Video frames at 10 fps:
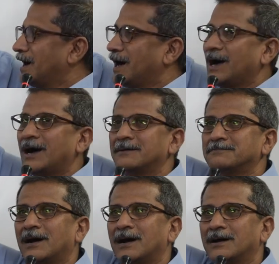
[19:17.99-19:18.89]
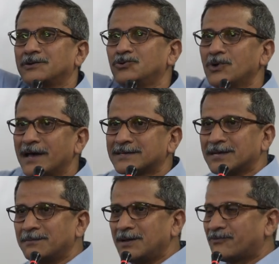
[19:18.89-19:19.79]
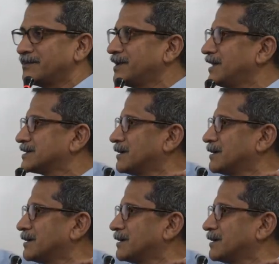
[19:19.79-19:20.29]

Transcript: um, uh, US, somebody from India,